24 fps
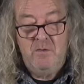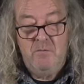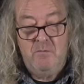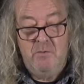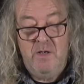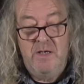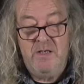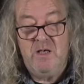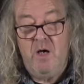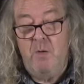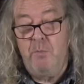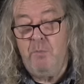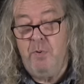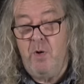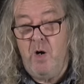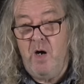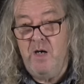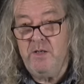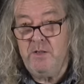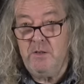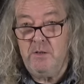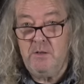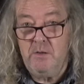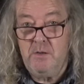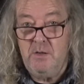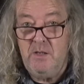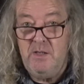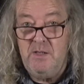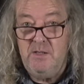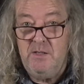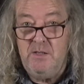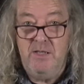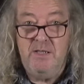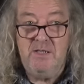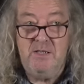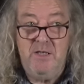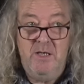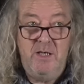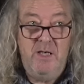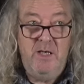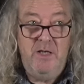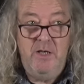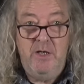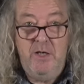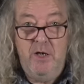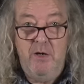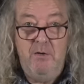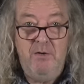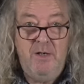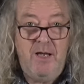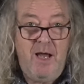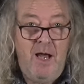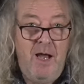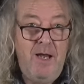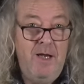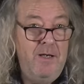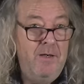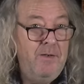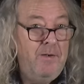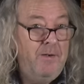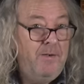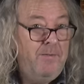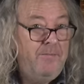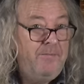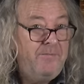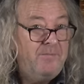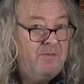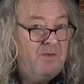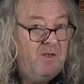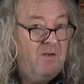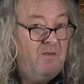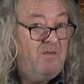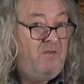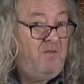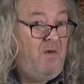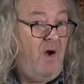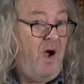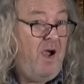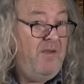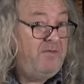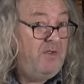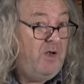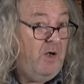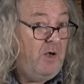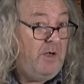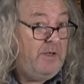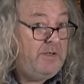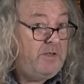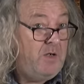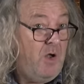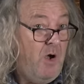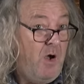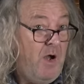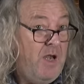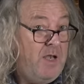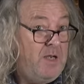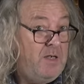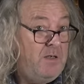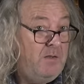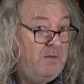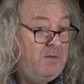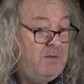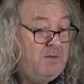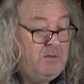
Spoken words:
Retail price is listed in the UK, £599.